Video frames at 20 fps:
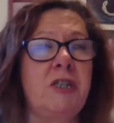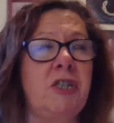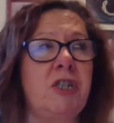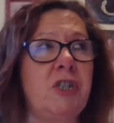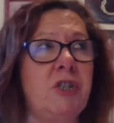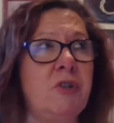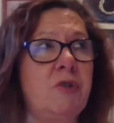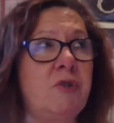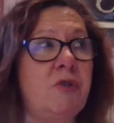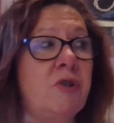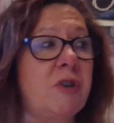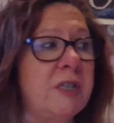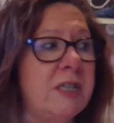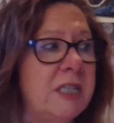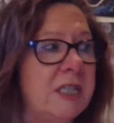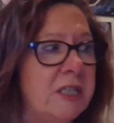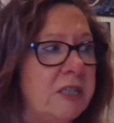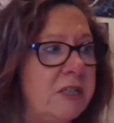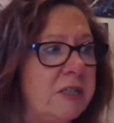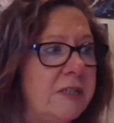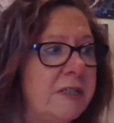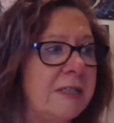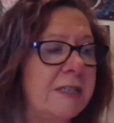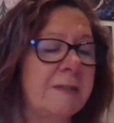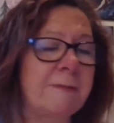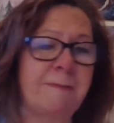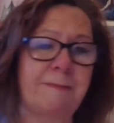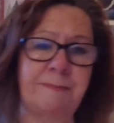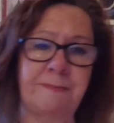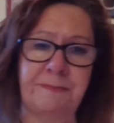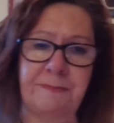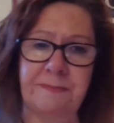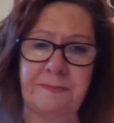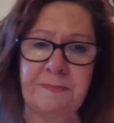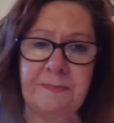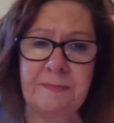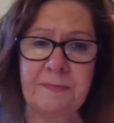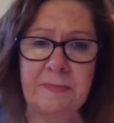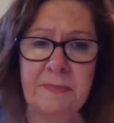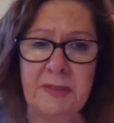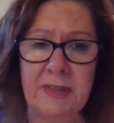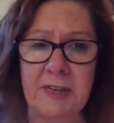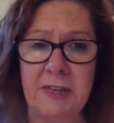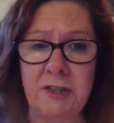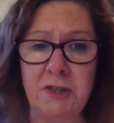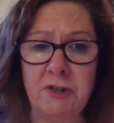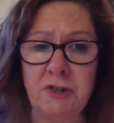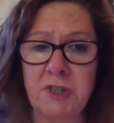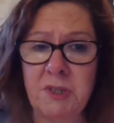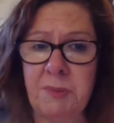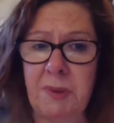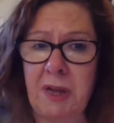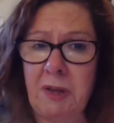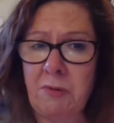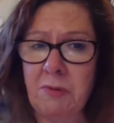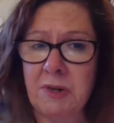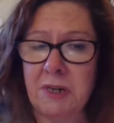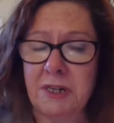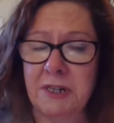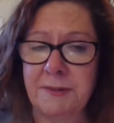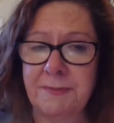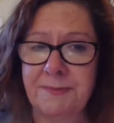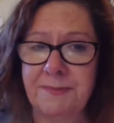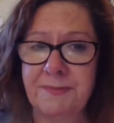to crystals in your spell work,